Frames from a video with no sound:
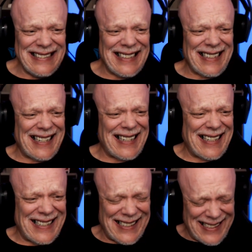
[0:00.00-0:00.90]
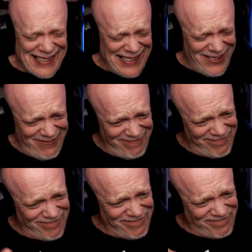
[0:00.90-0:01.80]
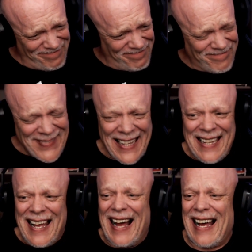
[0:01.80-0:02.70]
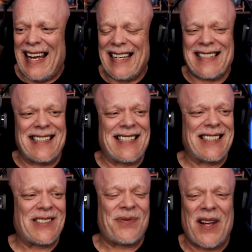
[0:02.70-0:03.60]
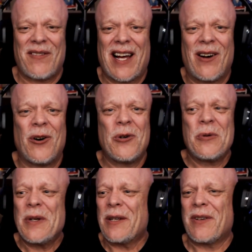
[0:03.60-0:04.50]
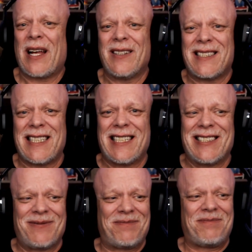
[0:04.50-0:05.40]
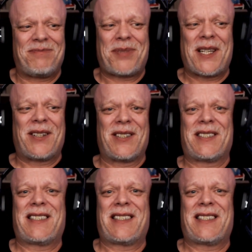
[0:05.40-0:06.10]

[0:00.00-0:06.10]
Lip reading: Ah. Oh, I could have spent my whole week without seeing Peter's